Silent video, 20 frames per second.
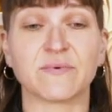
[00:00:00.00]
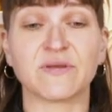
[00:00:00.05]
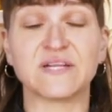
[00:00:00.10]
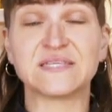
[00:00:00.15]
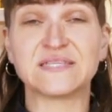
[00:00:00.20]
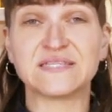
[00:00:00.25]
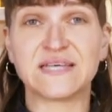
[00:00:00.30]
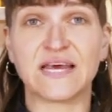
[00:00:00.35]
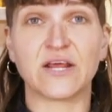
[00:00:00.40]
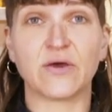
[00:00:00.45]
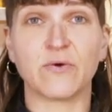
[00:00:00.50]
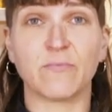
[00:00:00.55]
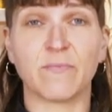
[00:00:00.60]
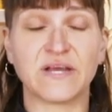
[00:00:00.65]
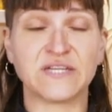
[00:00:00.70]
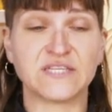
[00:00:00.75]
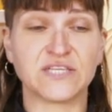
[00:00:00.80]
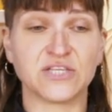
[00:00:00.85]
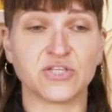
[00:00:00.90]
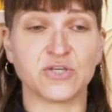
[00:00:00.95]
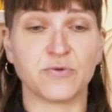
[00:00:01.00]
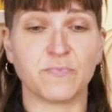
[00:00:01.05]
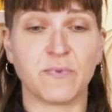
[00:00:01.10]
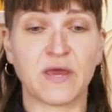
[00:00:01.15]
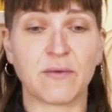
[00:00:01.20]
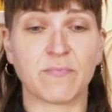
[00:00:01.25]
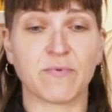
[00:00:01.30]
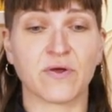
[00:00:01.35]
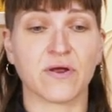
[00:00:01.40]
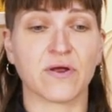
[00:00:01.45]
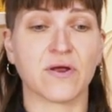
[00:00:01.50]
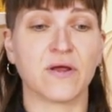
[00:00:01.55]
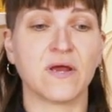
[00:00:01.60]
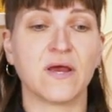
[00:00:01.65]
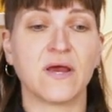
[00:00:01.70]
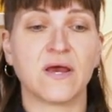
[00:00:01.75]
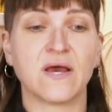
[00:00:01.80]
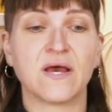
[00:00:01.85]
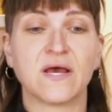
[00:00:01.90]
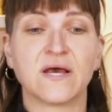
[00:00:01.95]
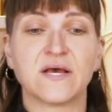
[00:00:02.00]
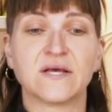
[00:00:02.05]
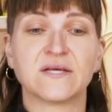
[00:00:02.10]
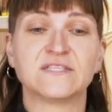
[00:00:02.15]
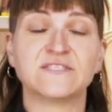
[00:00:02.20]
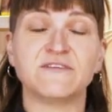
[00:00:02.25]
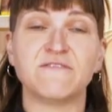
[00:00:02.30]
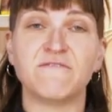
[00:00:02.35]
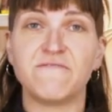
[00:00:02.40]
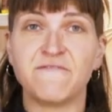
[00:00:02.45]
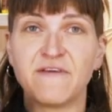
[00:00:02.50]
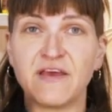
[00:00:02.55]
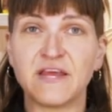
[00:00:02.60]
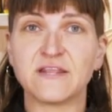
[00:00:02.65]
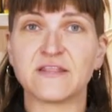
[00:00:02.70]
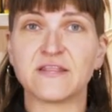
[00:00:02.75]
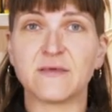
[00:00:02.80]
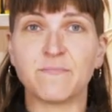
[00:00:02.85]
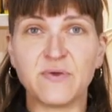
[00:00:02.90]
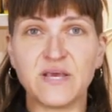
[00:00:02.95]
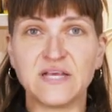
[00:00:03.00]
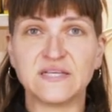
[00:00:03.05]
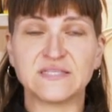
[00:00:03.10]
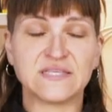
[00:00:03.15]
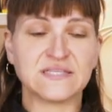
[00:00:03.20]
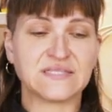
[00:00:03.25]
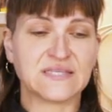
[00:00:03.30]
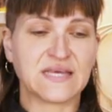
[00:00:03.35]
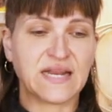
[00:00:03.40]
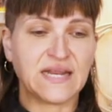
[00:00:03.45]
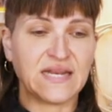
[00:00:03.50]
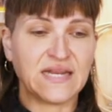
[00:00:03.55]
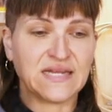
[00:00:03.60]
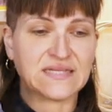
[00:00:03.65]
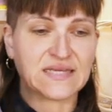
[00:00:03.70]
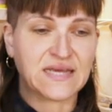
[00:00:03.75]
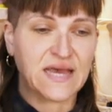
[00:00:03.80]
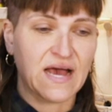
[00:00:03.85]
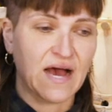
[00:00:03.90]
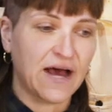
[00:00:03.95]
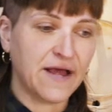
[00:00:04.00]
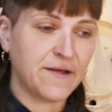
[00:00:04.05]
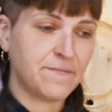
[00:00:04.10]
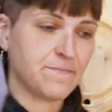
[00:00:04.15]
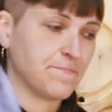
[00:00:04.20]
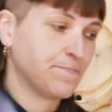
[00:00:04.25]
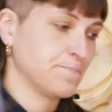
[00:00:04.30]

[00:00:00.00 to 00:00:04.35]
I'm gonna set out my tissue paper to fit the pieces that I need to cut.